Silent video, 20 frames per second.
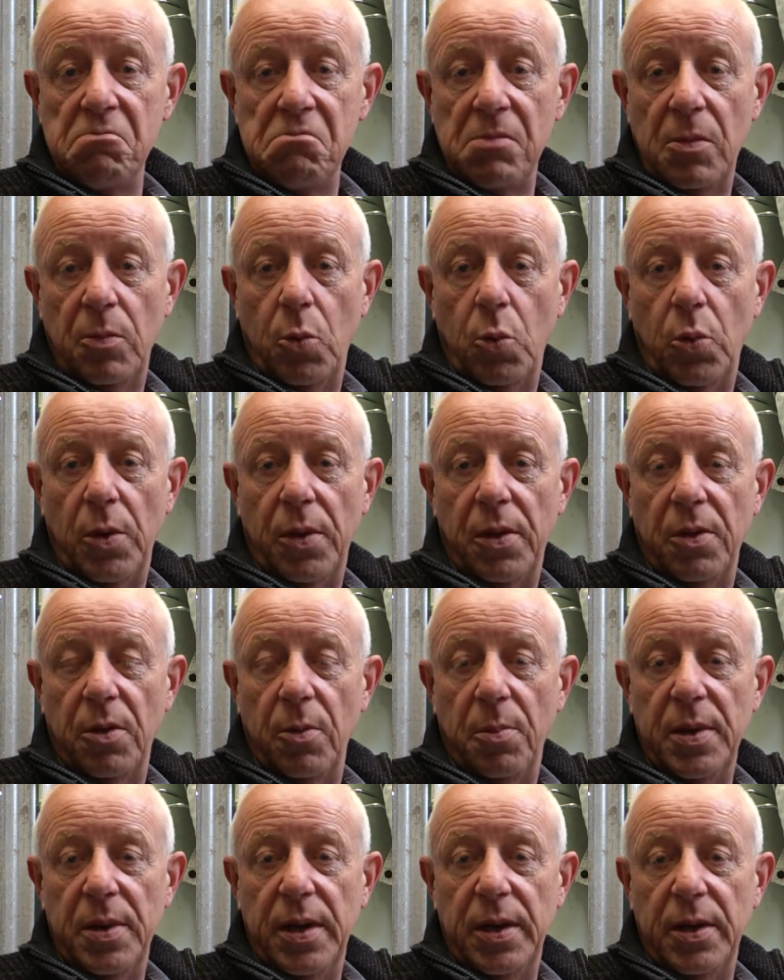but whether they'll
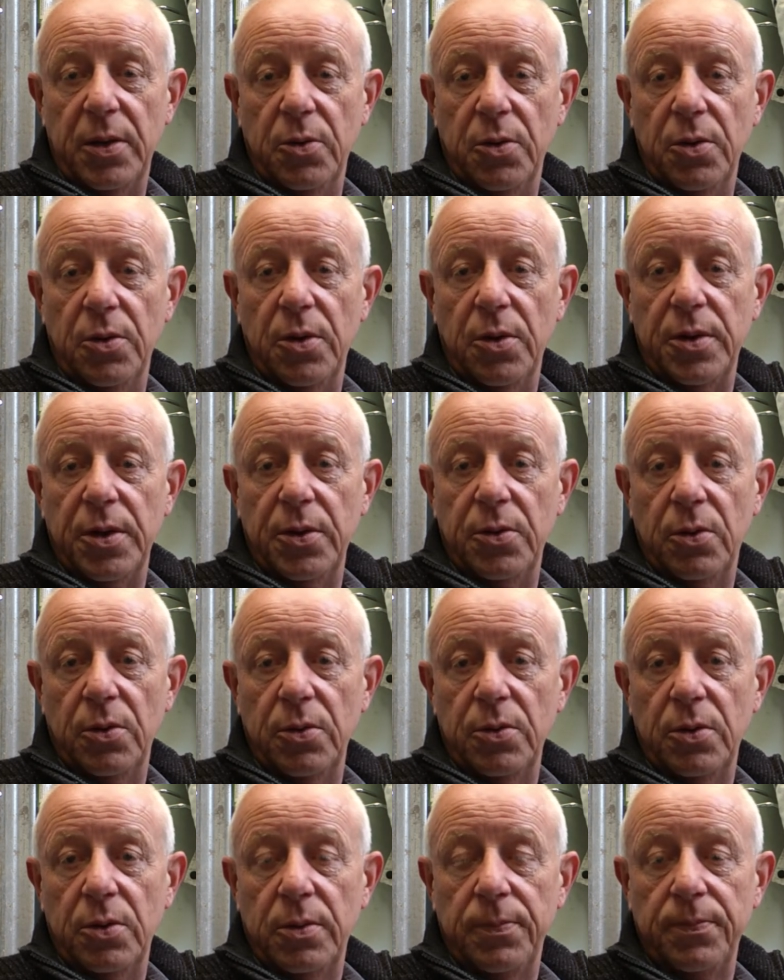be any good or not, I don't
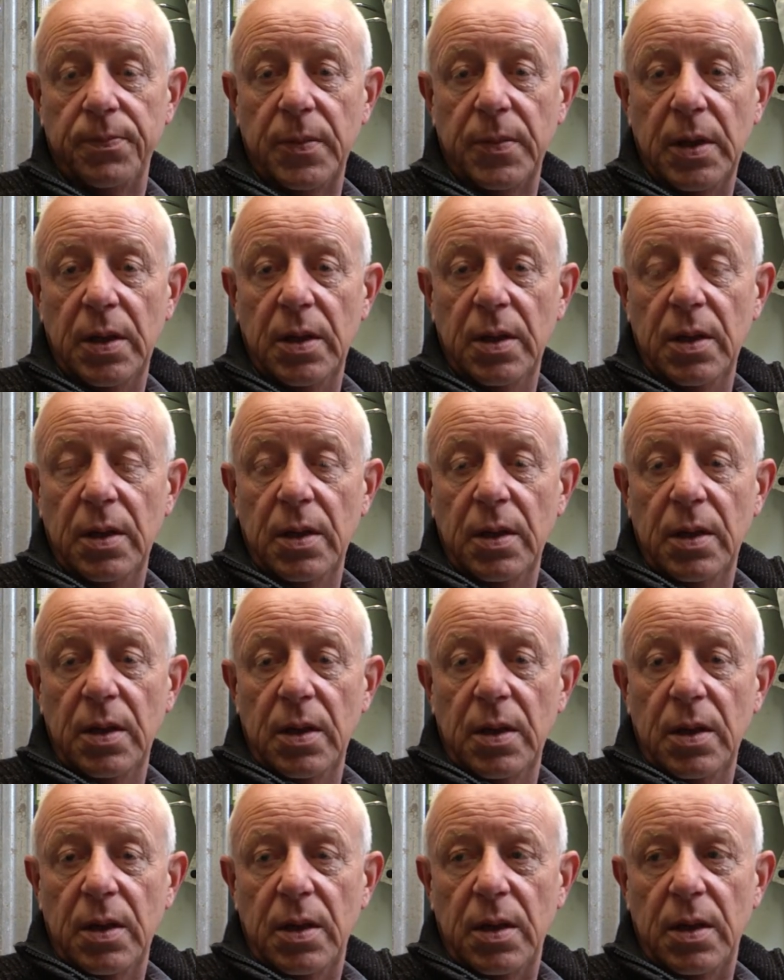
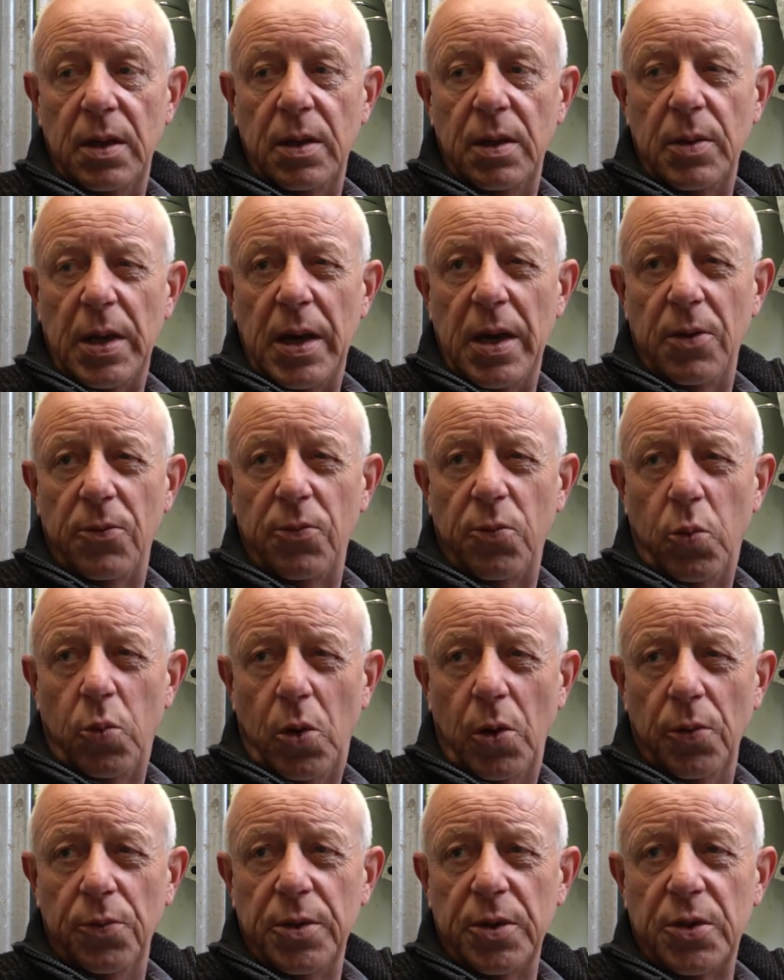know. I have
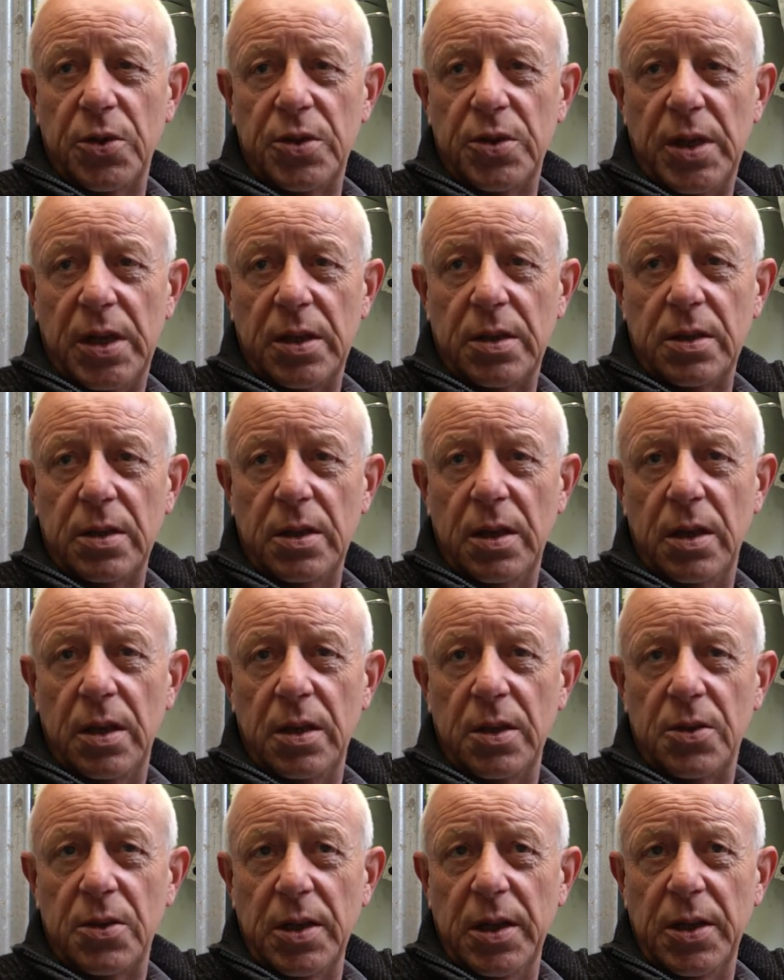one that's sat,
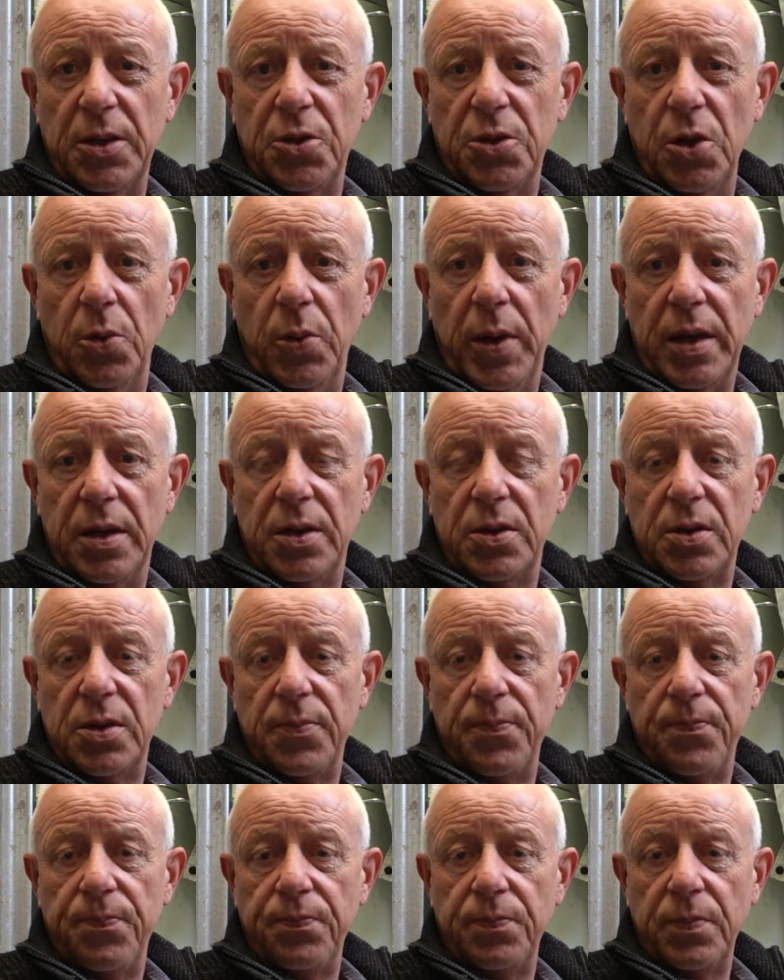it's laid 2 eggs.
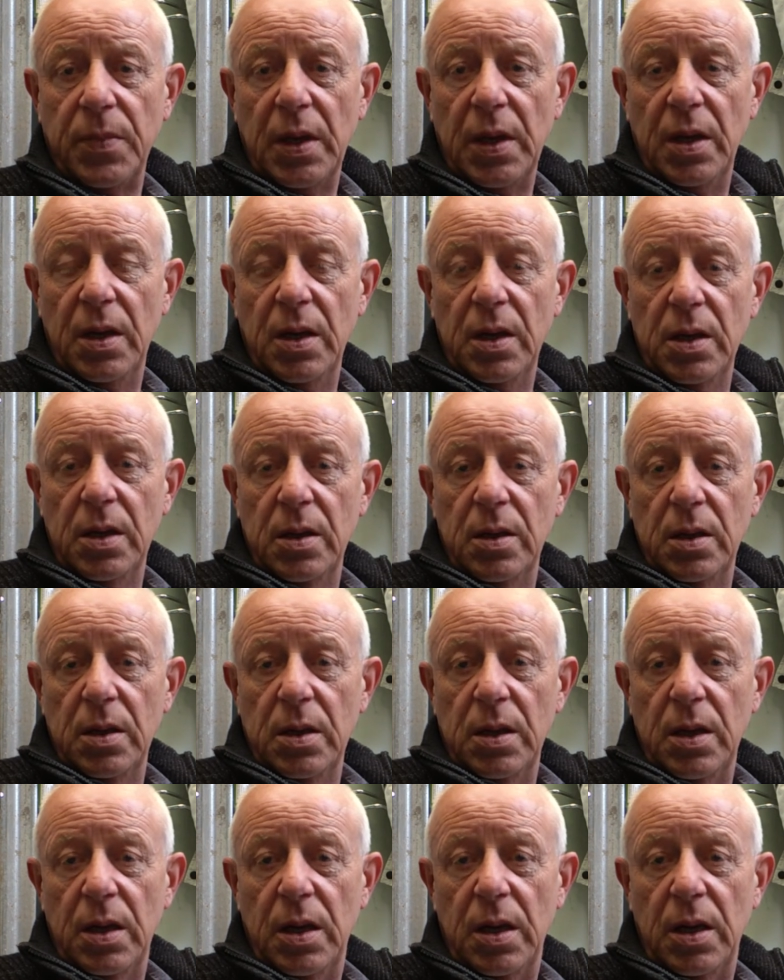
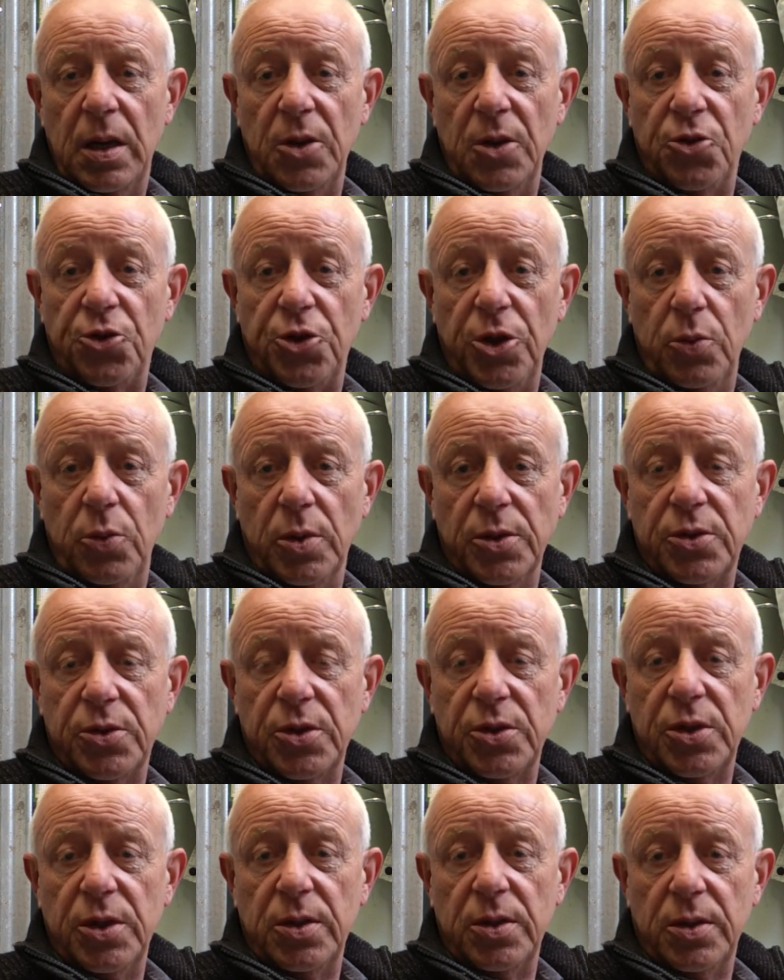And she wants to
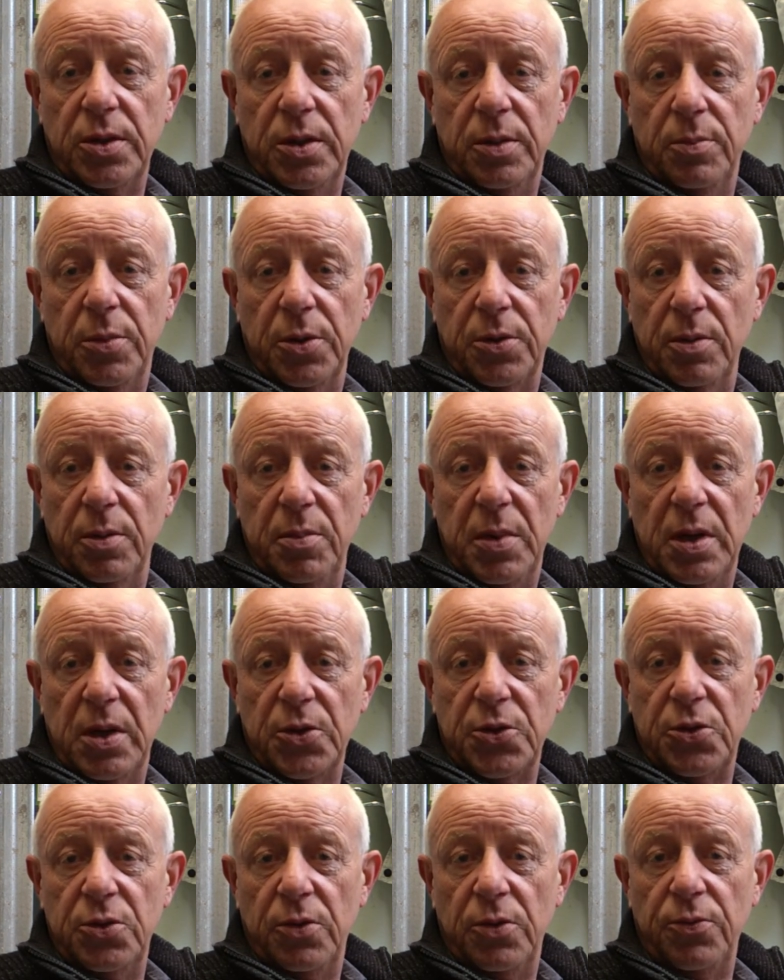sit on them, but the
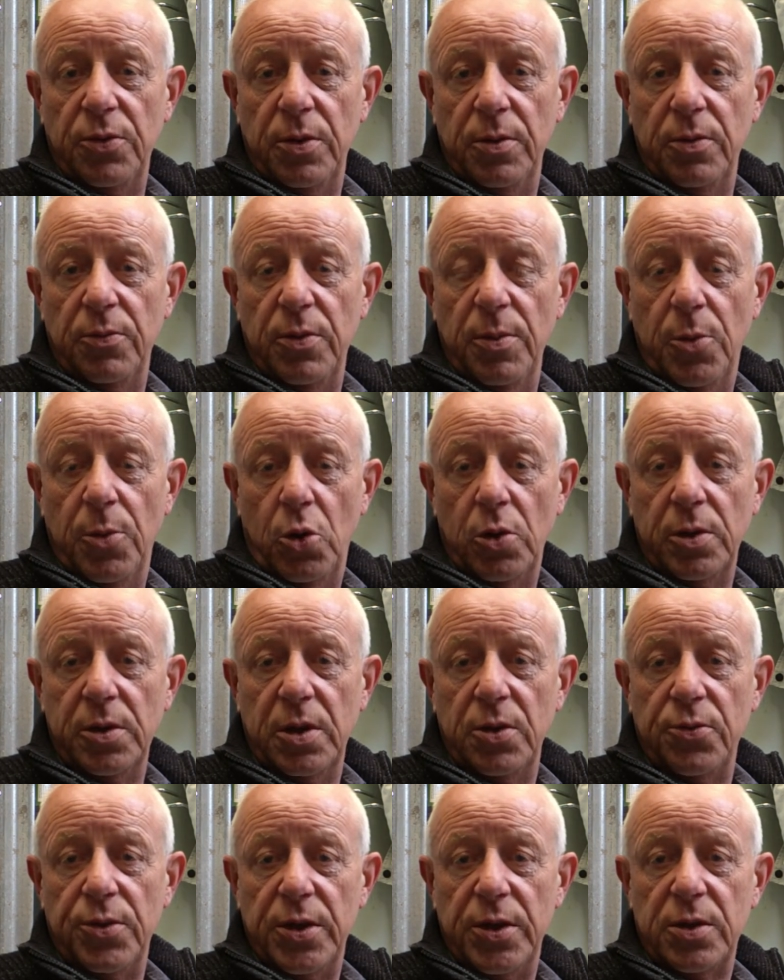male's not remotely
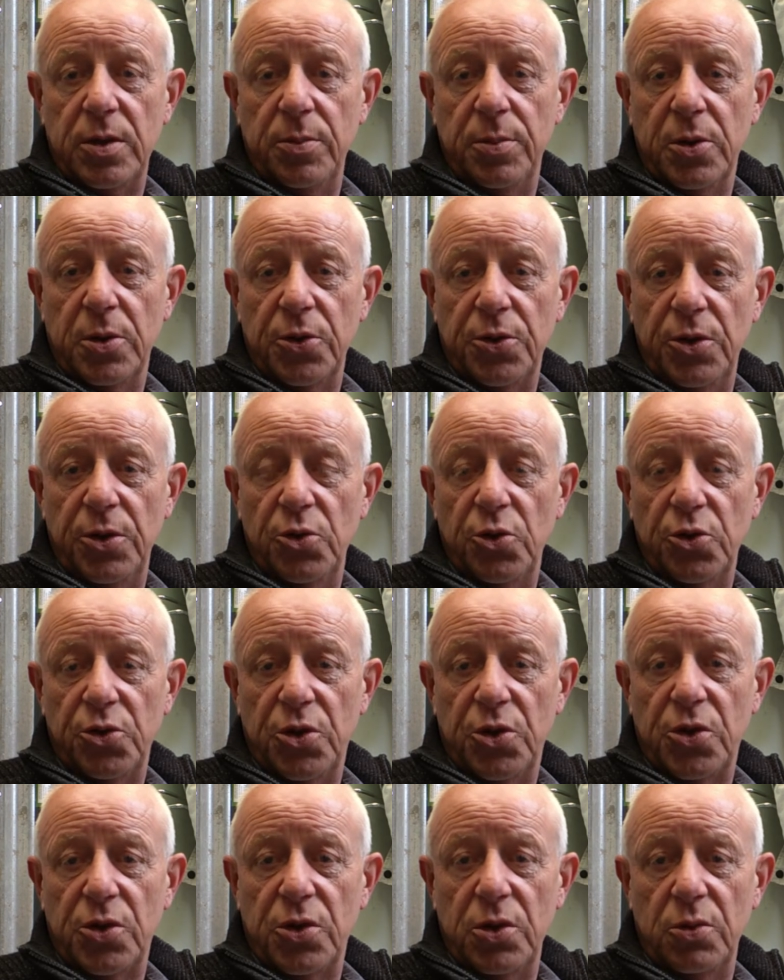interested because he knows
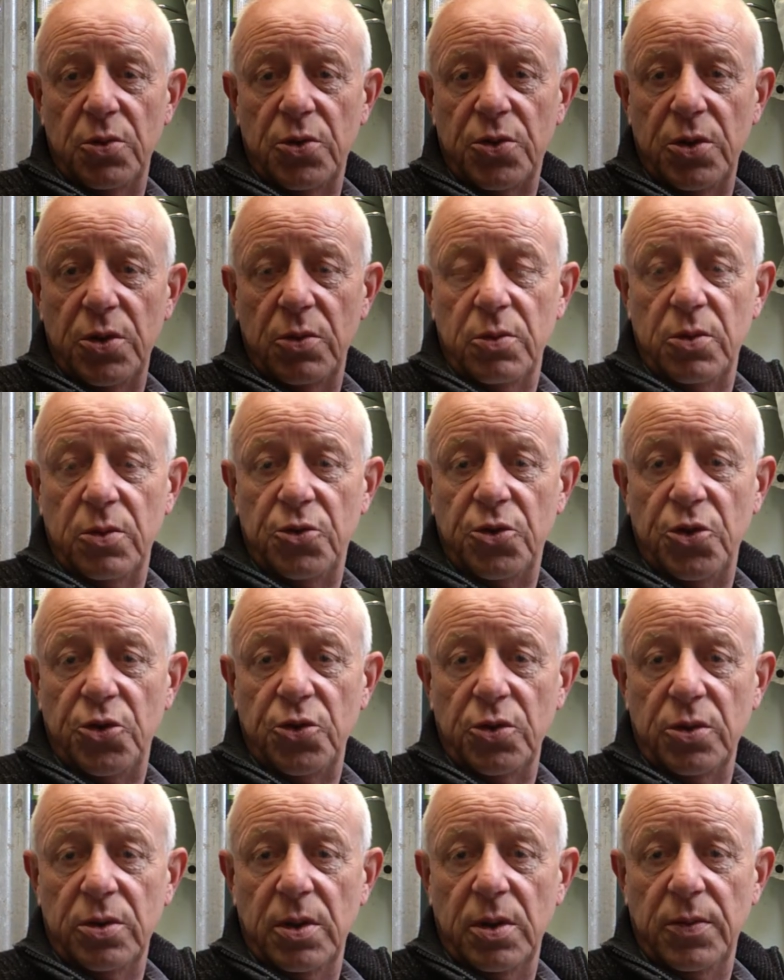it's too soon and she
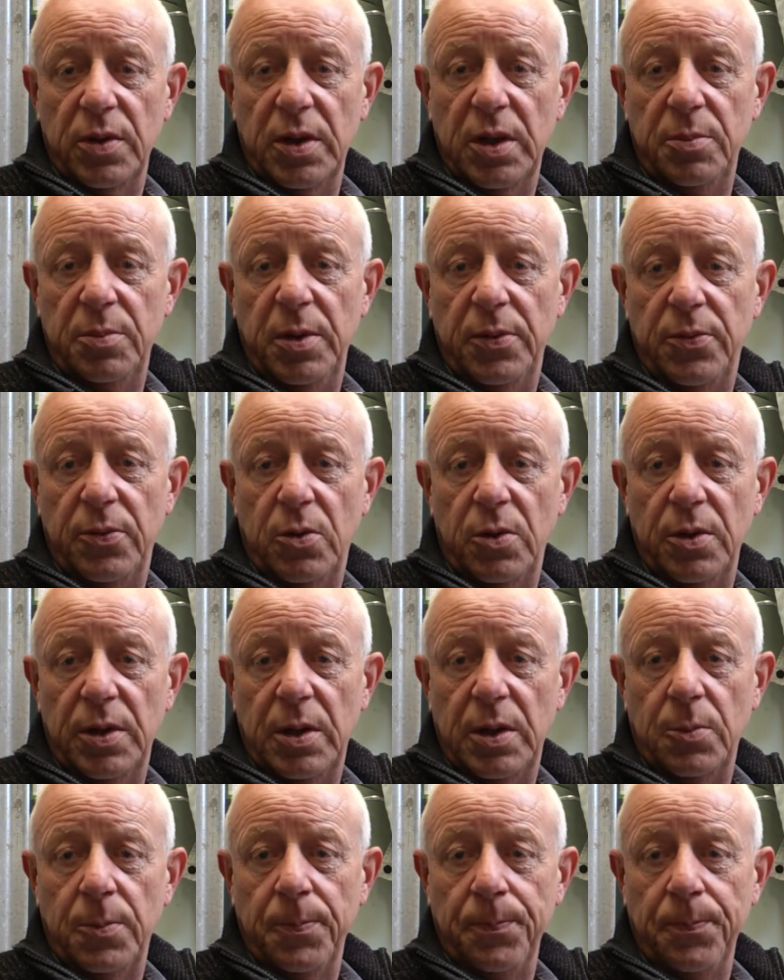shouldn't have laid before now.